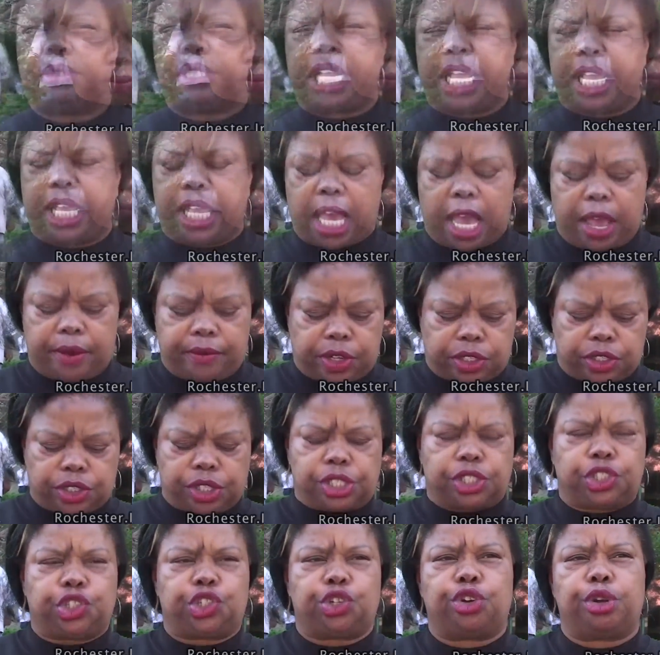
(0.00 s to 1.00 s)
They gave us
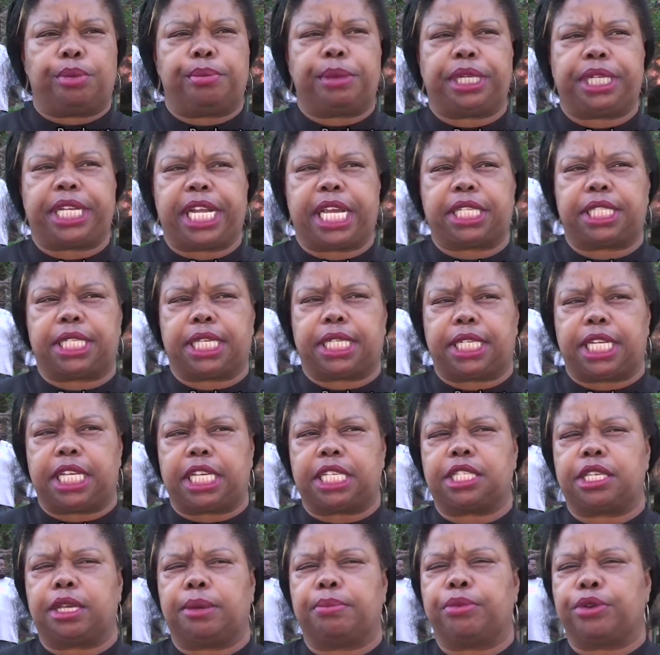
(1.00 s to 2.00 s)
the adjournment date to
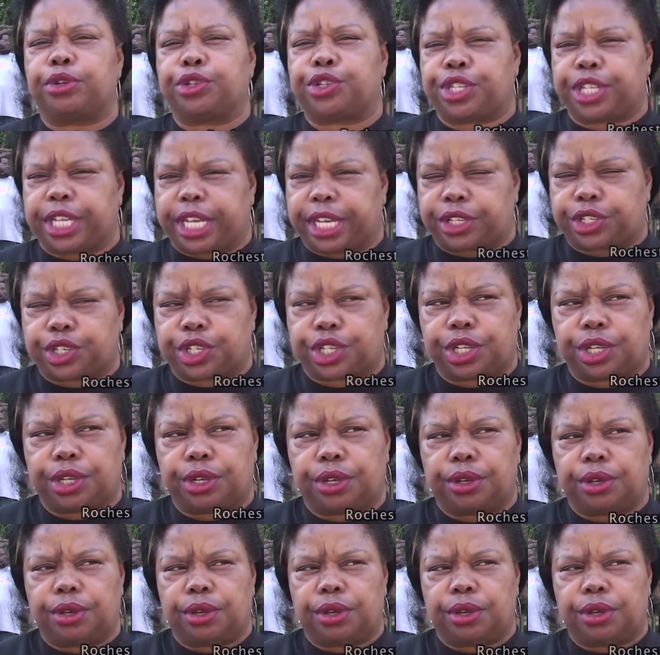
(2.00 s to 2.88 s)
December 6th.